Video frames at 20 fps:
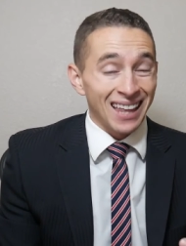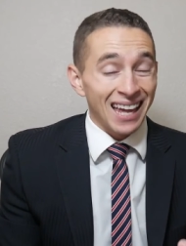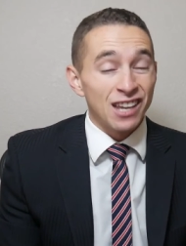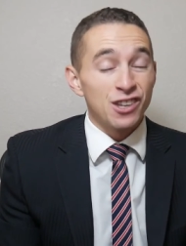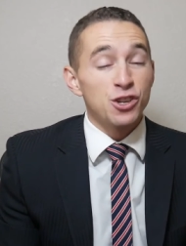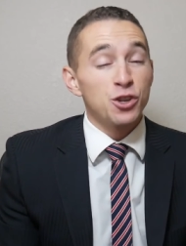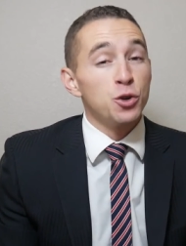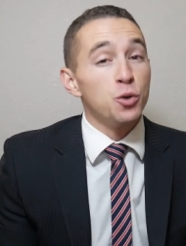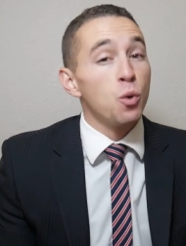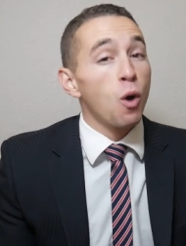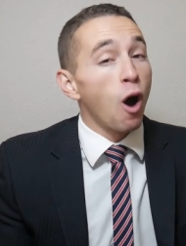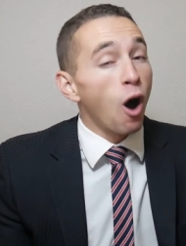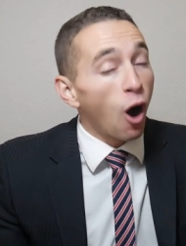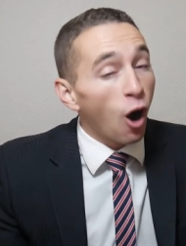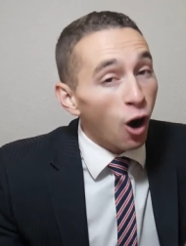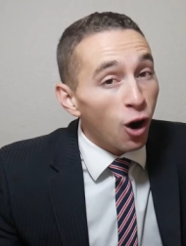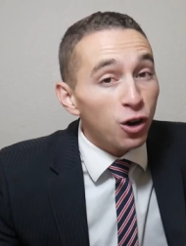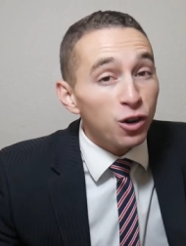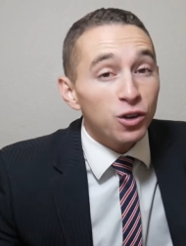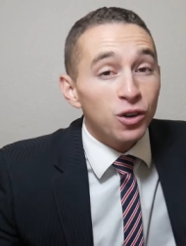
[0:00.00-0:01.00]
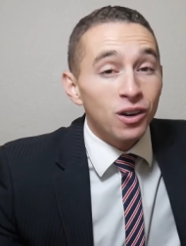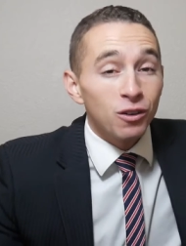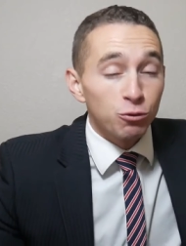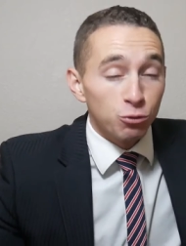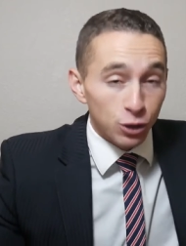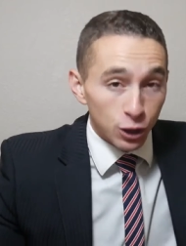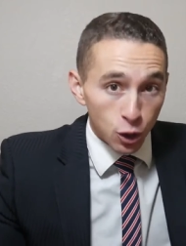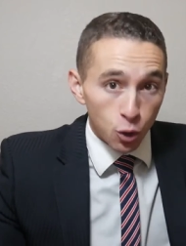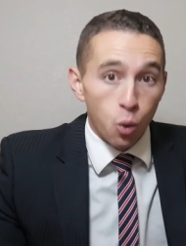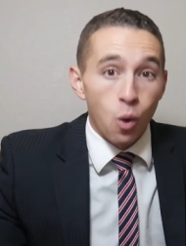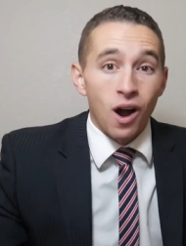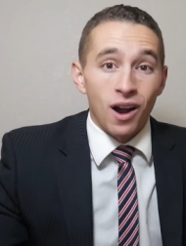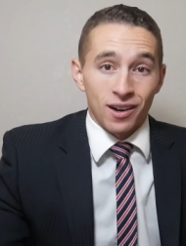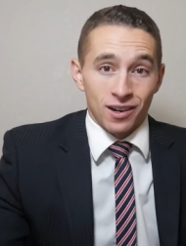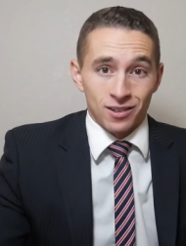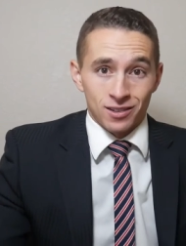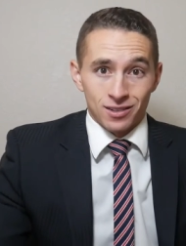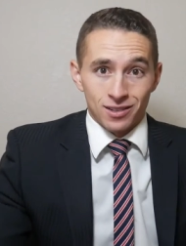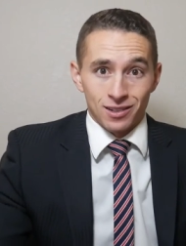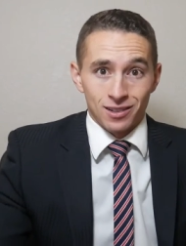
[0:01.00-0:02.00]
then you are
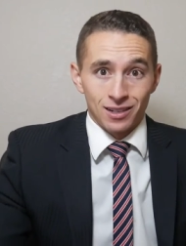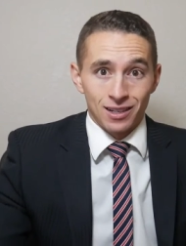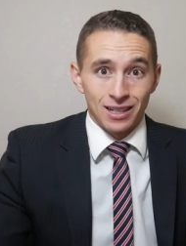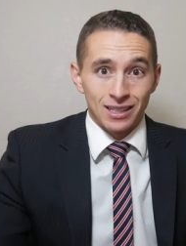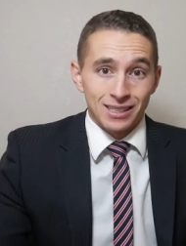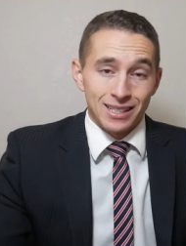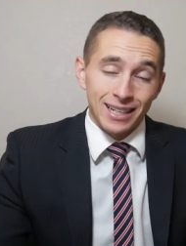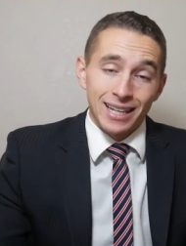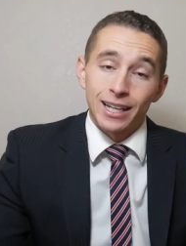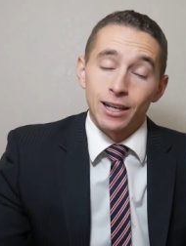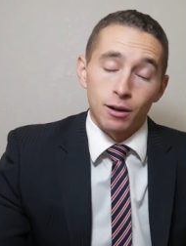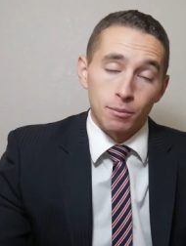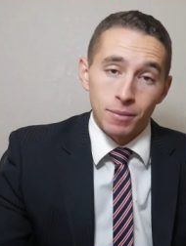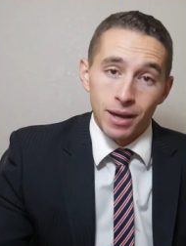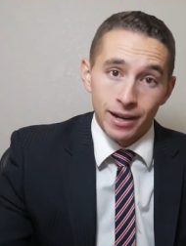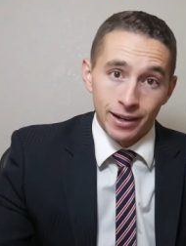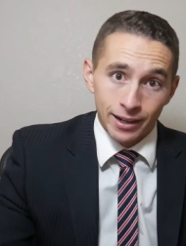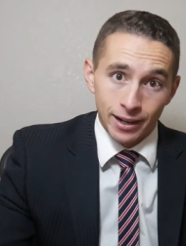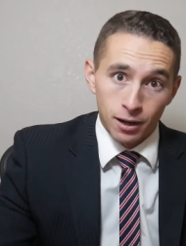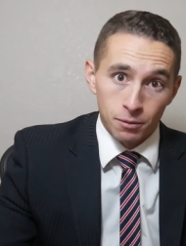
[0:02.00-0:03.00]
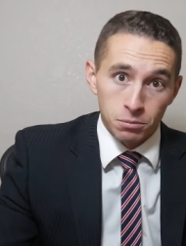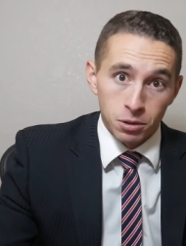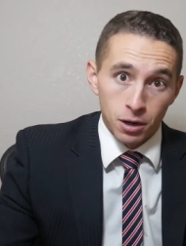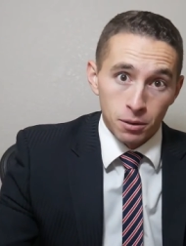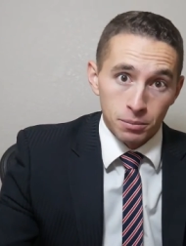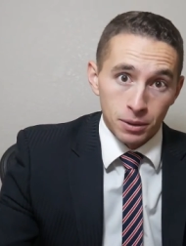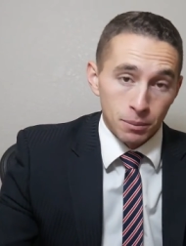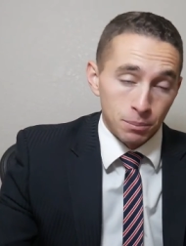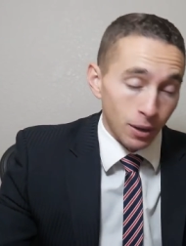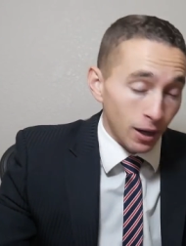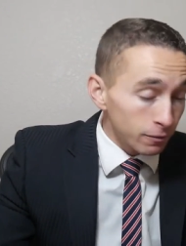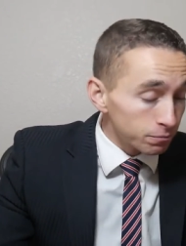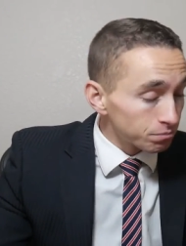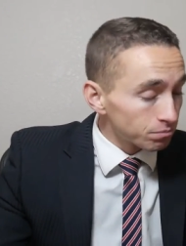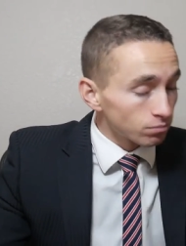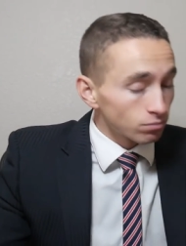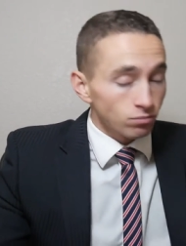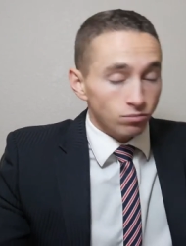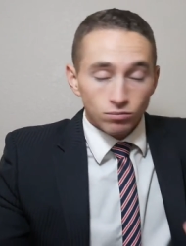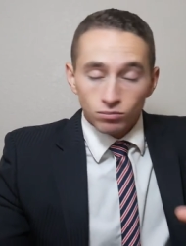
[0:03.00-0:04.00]
required to get a Medicare Part B.
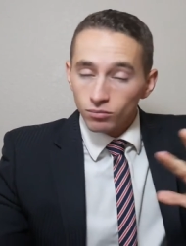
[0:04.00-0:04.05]
But